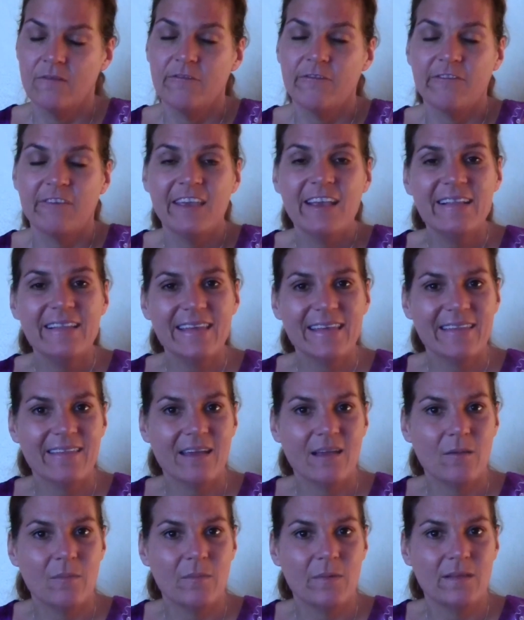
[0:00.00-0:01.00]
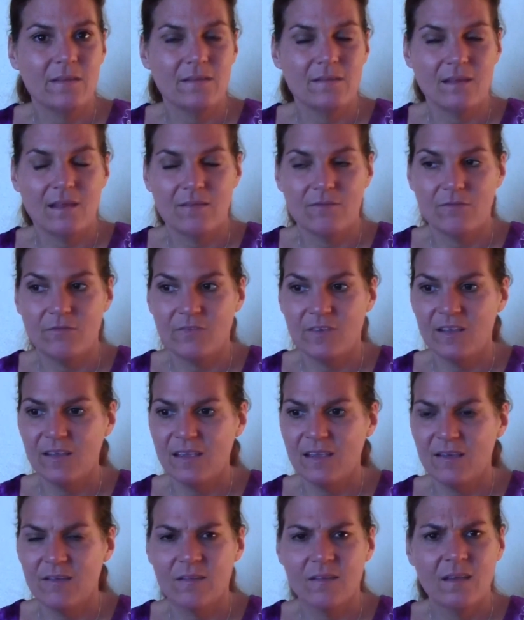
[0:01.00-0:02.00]
feeling them and
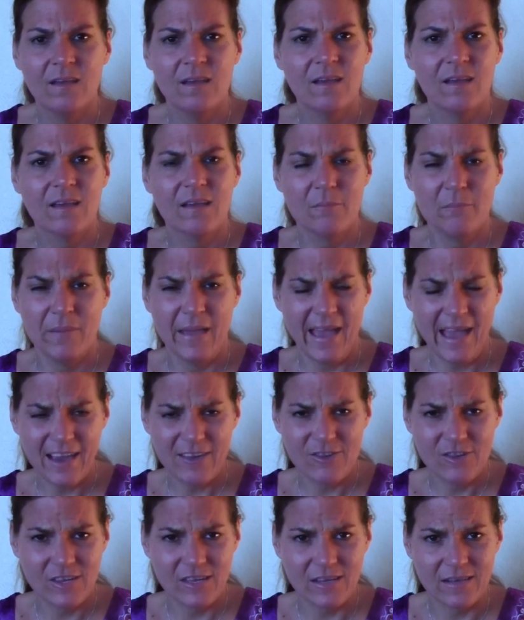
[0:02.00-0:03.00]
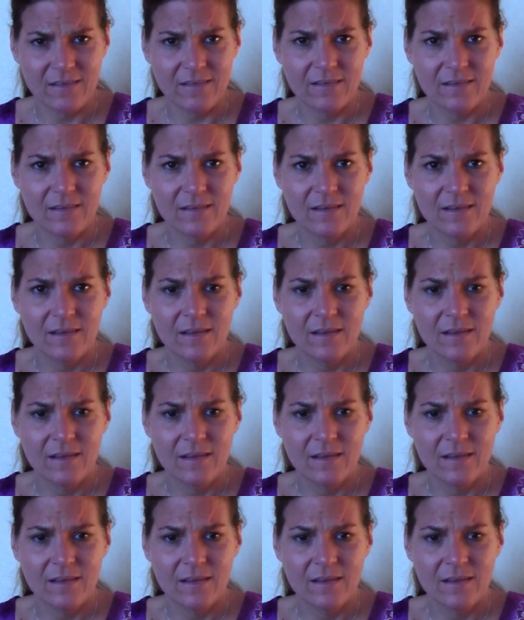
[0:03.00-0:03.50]
feeling compassion.